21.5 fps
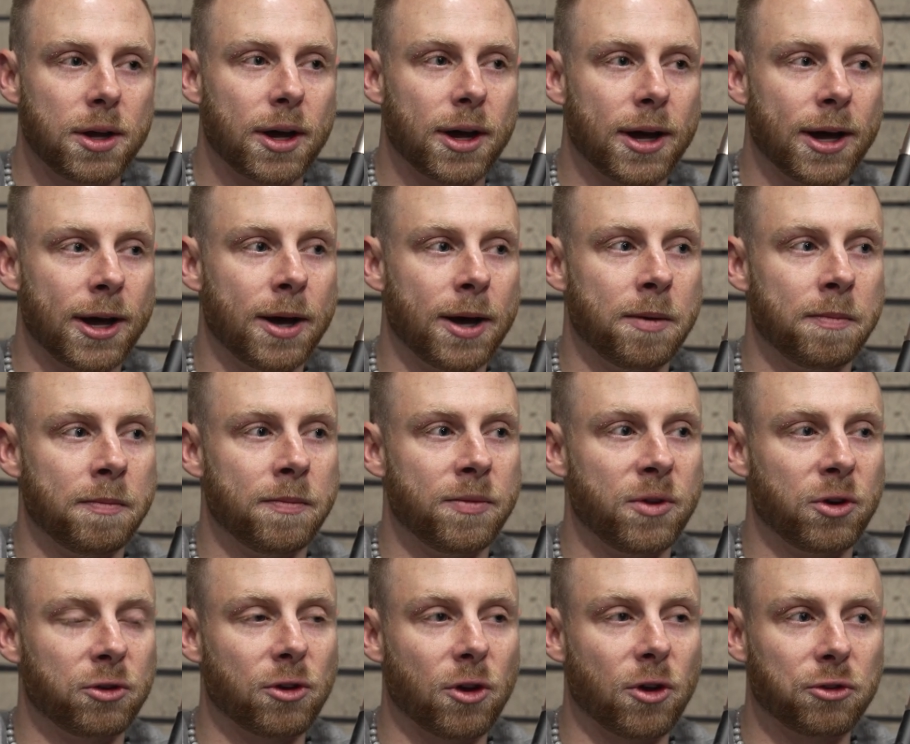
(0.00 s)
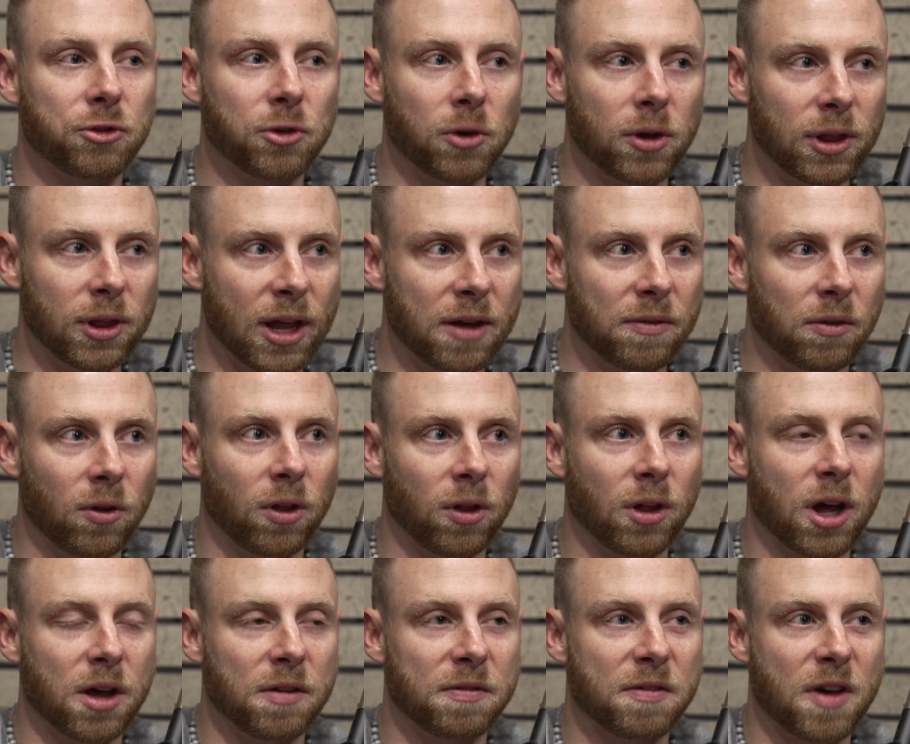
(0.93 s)
There's also a
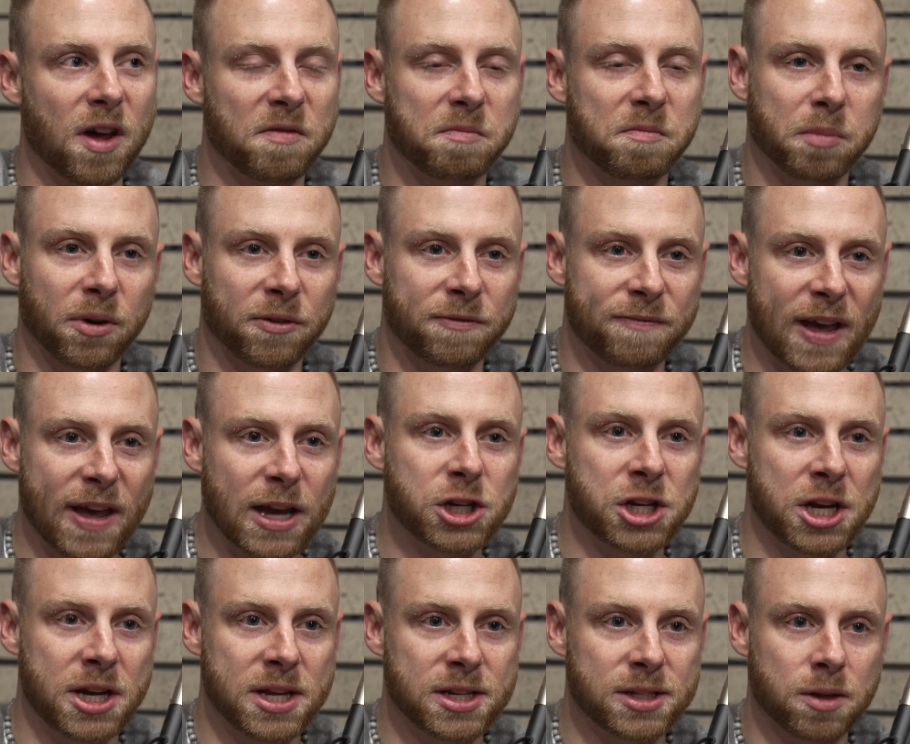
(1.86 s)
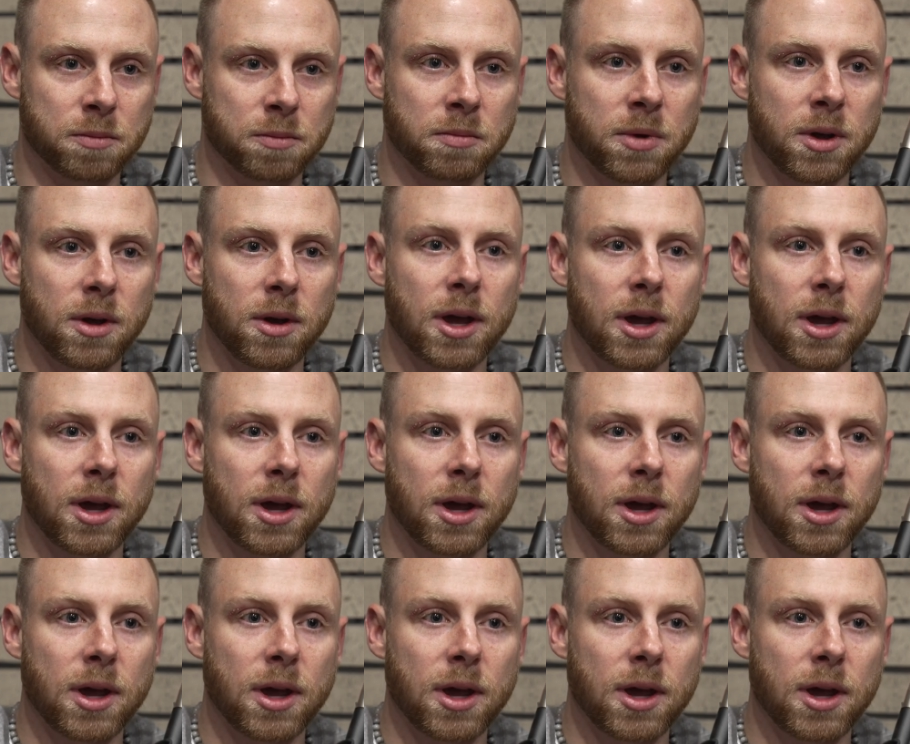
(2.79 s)
level of perfectionism.